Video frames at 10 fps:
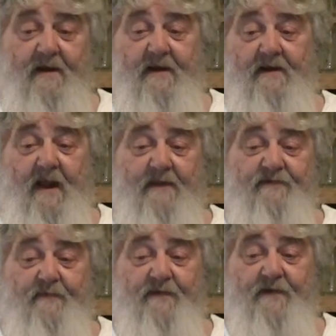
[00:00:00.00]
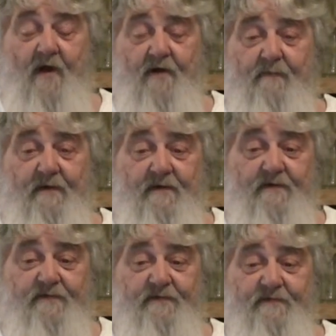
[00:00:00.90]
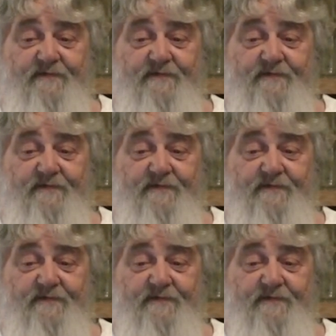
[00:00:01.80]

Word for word: and like some of the darker beers or